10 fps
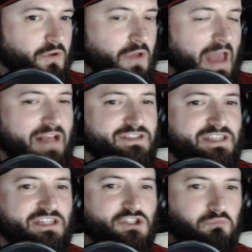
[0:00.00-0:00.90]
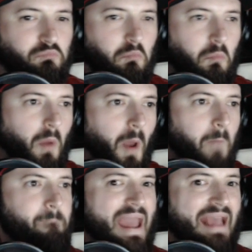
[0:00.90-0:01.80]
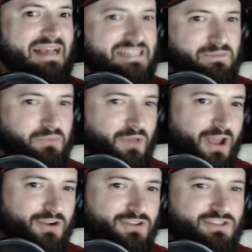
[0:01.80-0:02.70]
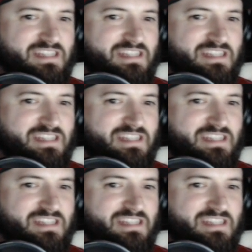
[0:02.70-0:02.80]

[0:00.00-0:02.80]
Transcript: has these amazing players